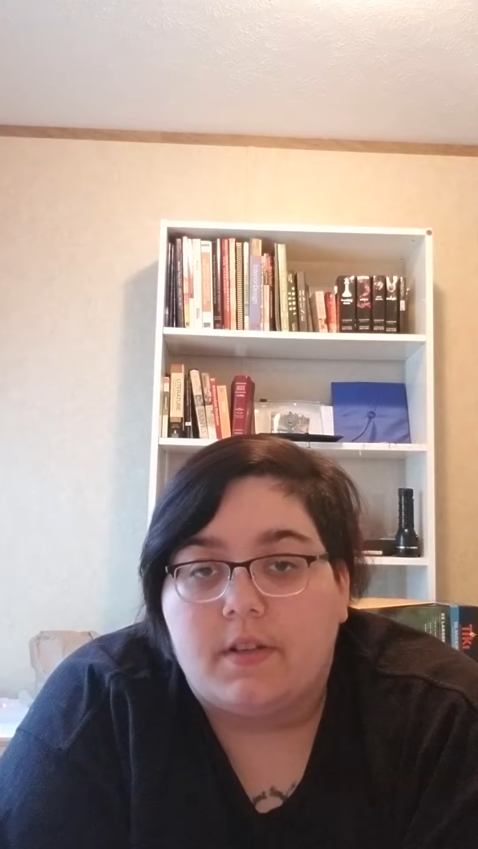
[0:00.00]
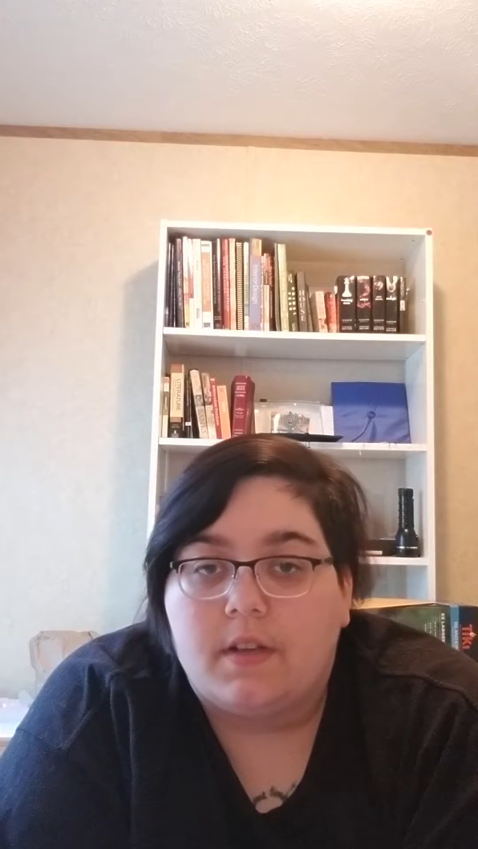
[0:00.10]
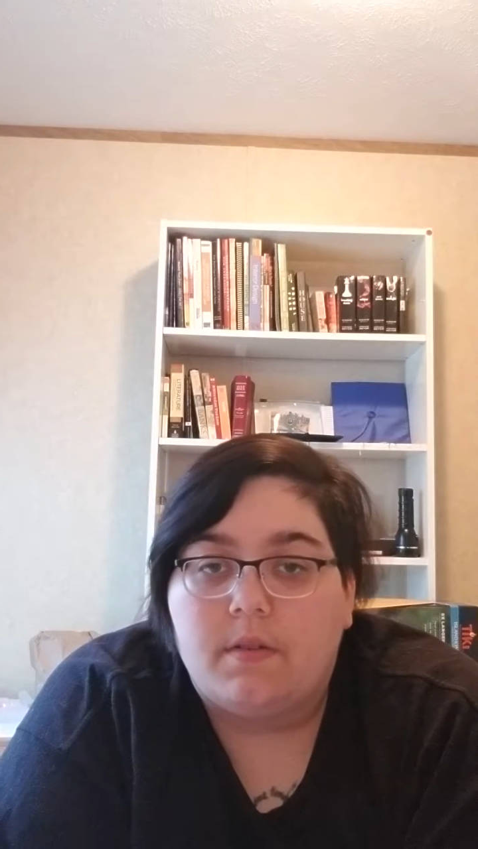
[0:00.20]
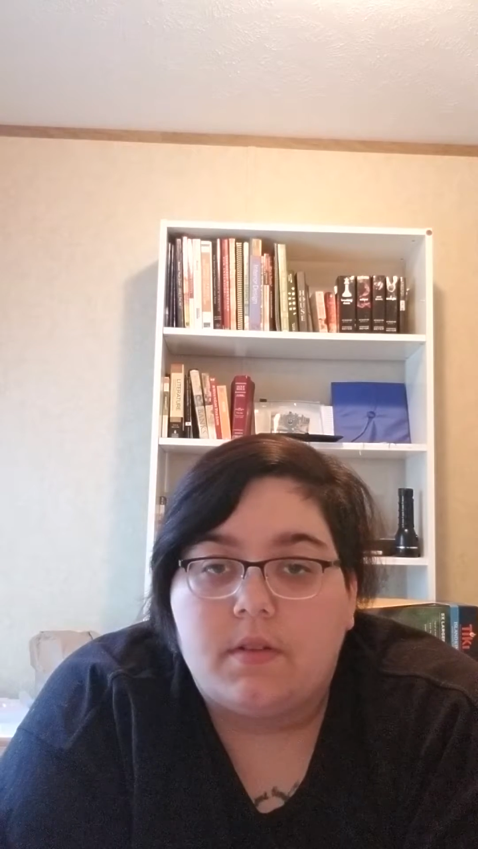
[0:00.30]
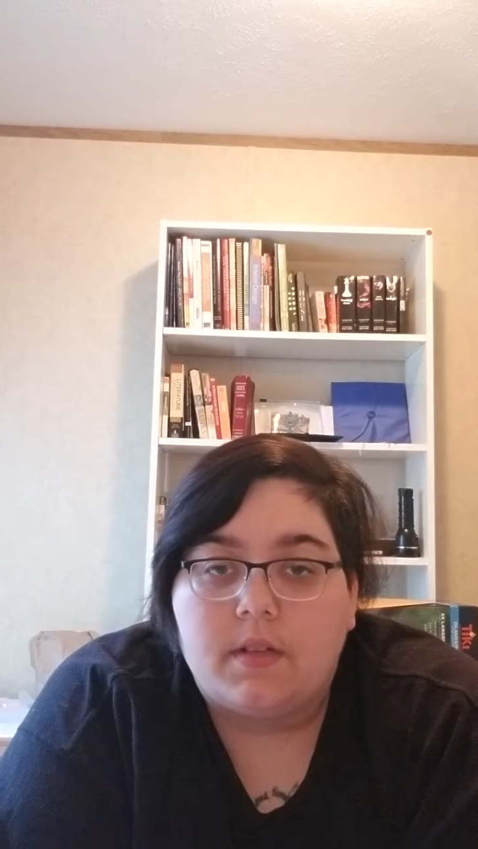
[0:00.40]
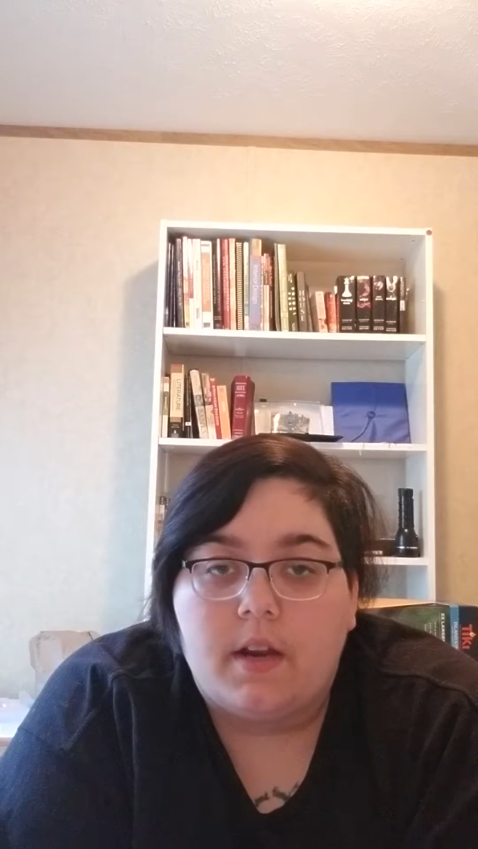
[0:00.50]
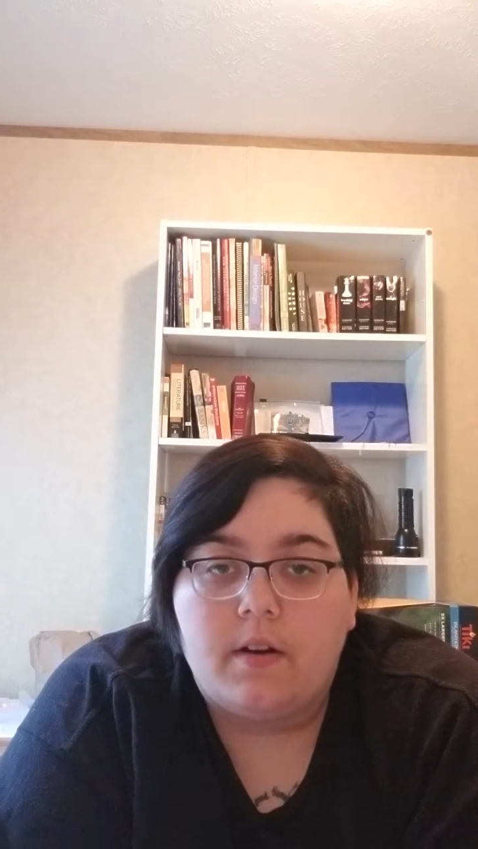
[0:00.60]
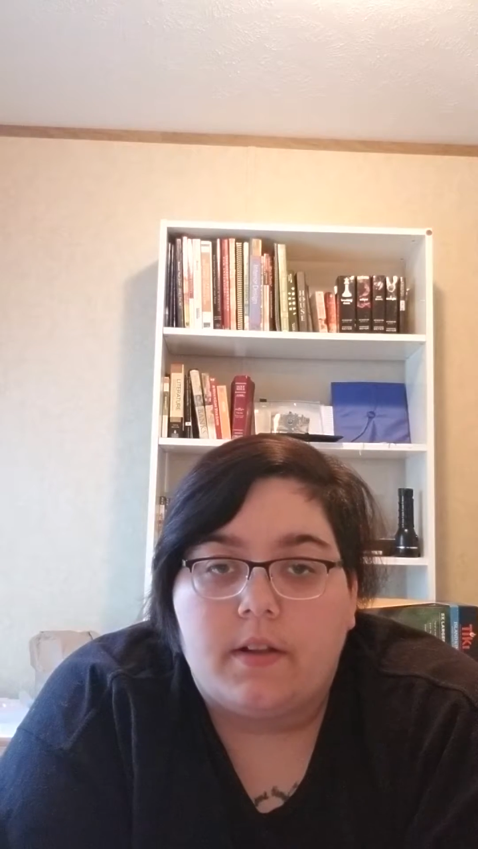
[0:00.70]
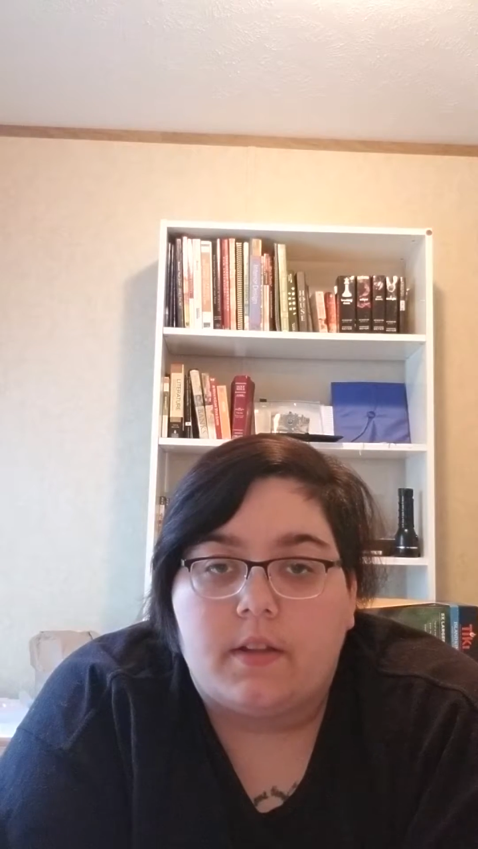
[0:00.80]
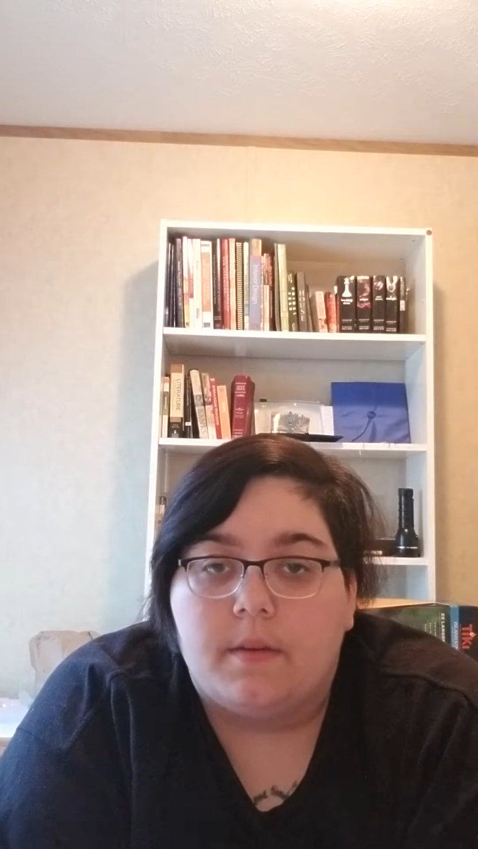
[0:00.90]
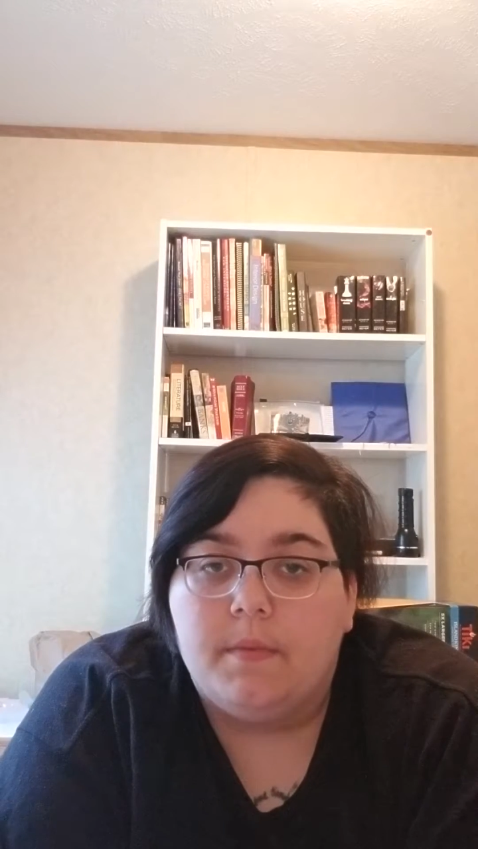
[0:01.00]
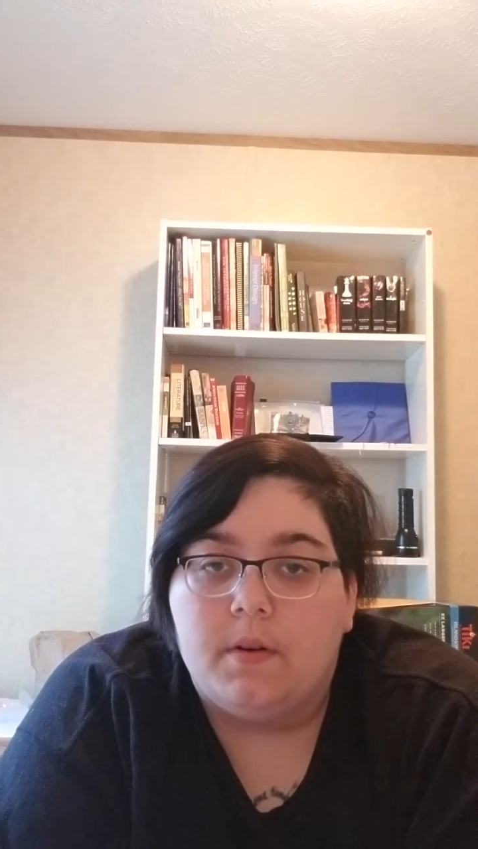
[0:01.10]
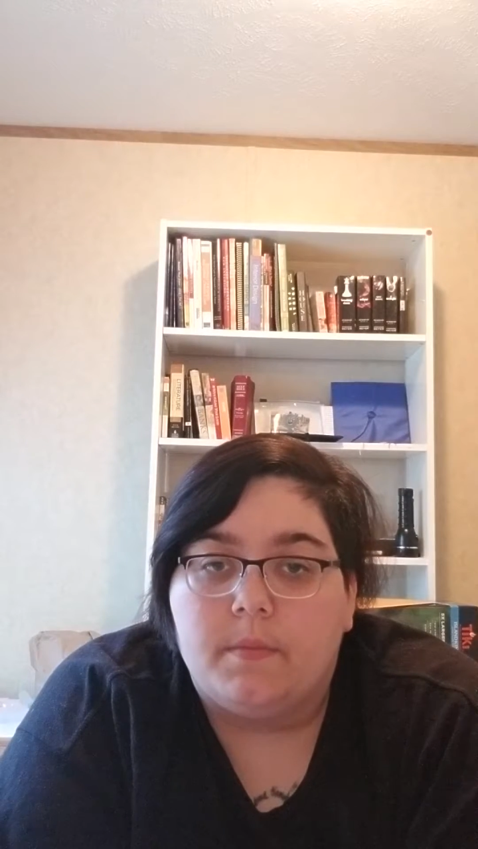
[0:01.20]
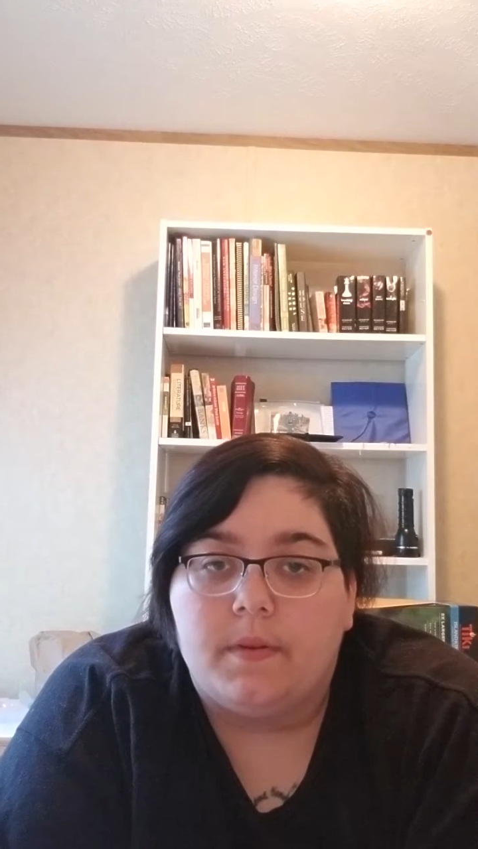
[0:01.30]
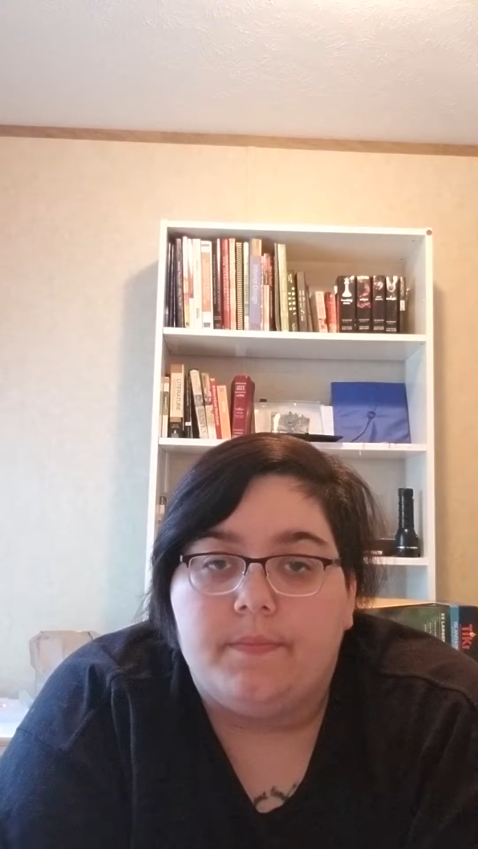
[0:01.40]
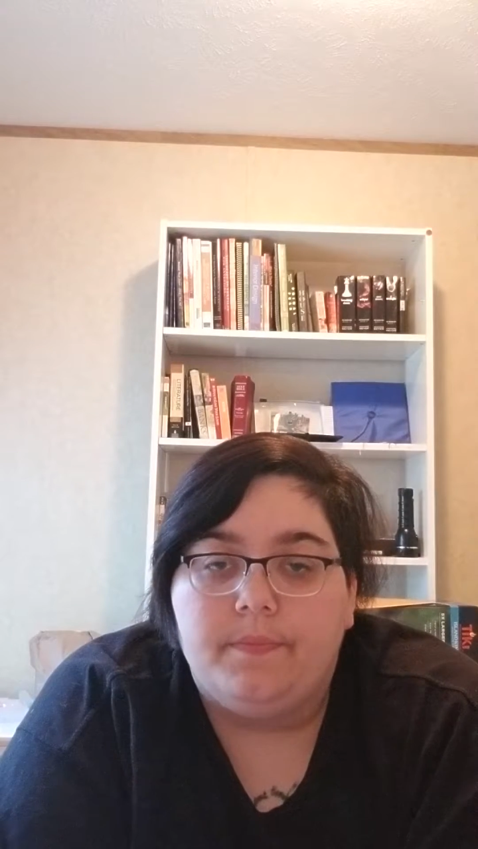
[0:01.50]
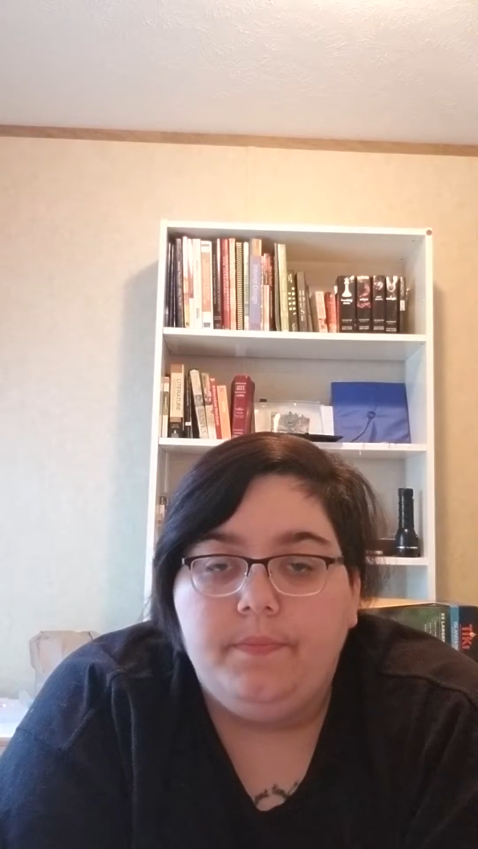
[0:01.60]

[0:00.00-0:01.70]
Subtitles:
because I was scared at that moment.